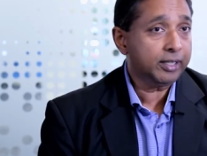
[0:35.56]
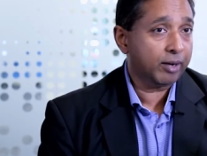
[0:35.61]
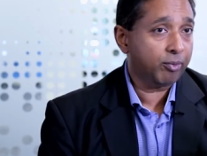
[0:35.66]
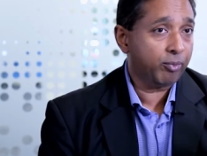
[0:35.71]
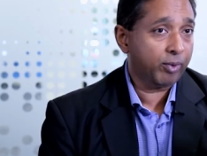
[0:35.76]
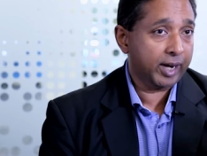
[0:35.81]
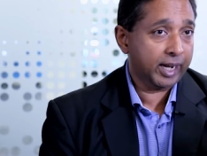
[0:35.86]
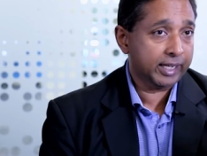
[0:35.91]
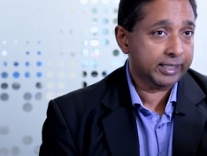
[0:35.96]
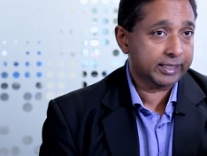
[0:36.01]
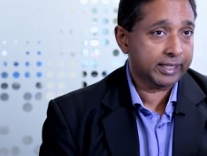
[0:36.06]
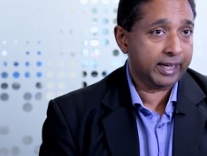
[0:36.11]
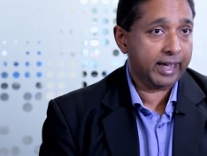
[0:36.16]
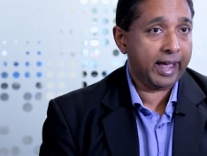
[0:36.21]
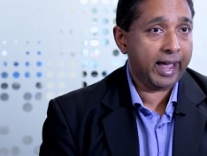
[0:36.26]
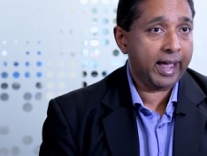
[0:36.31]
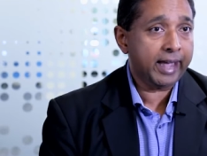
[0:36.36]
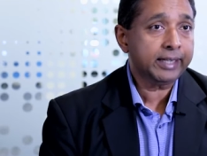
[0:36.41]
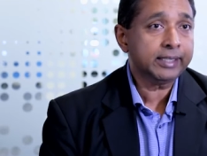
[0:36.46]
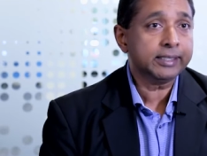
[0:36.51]
that when I say
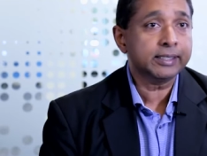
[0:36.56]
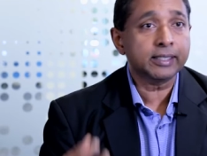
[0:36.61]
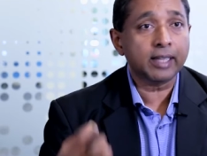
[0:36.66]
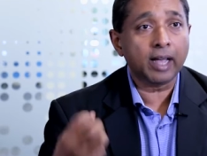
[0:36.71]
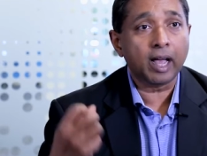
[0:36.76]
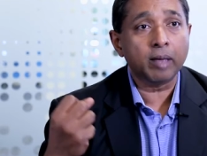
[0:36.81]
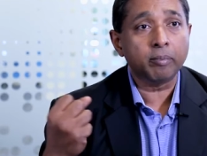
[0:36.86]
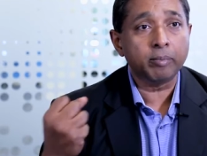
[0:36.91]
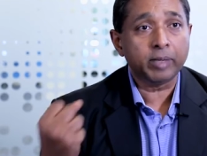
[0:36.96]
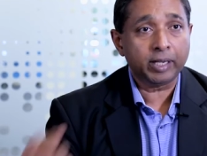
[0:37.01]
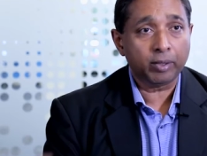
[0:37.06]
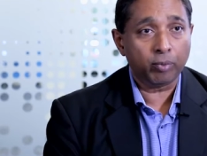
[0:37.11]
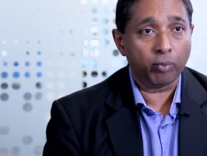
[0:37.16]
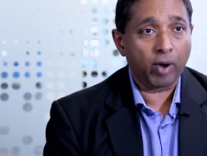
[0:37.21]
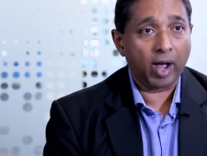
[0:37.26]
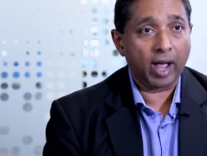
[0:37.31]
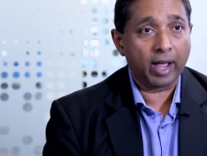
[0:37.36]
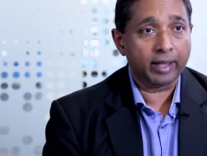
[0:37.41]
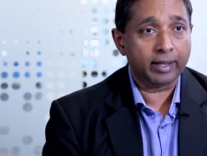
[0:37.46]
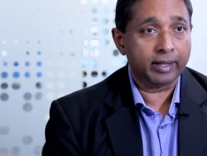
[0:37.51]
X, I mean
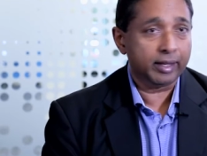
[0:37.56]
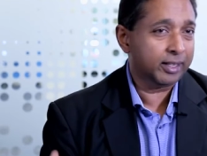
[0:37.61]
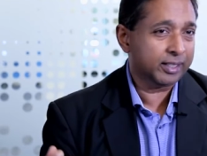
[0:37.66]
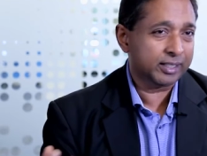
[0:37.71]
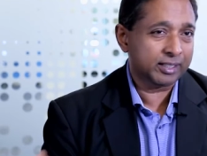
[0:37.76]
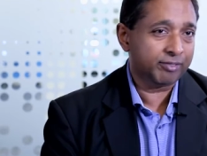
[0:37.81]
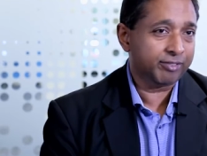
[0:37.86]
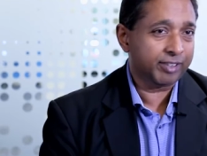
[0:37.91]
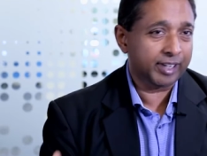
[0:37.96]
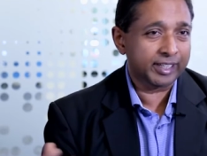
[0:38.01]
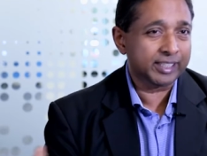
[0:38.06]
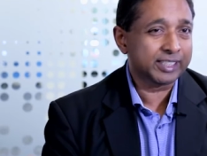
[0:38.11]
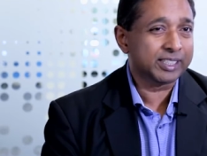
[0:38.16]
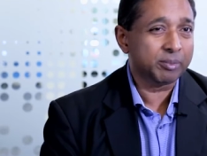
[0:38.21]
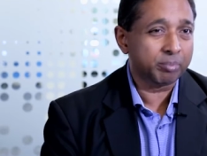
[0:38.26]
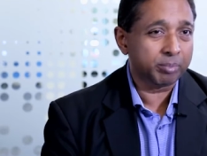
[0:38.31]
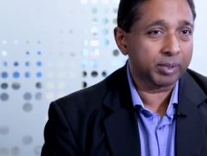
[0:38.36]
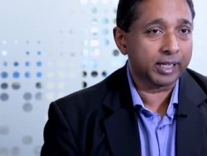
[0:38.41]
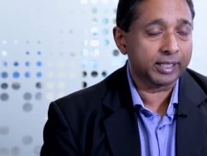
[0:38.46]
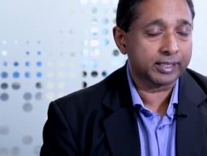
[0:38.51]
Y. That's a very
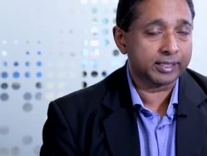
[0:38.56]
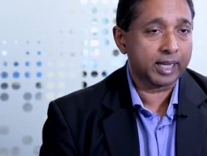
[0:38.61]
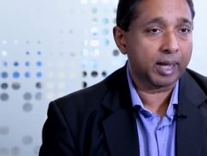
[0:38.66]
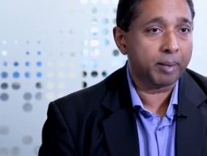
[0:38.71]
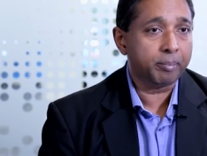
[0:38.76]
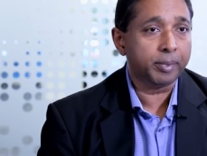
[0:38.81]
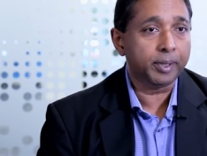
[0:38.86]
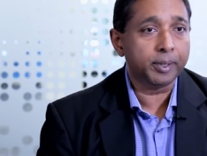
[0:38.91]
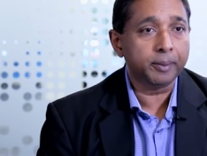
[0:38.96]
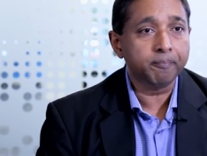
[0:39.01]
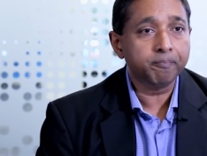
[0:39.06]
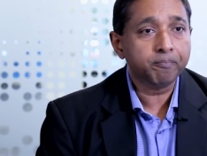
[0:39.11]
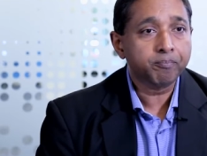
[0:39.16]
simple example.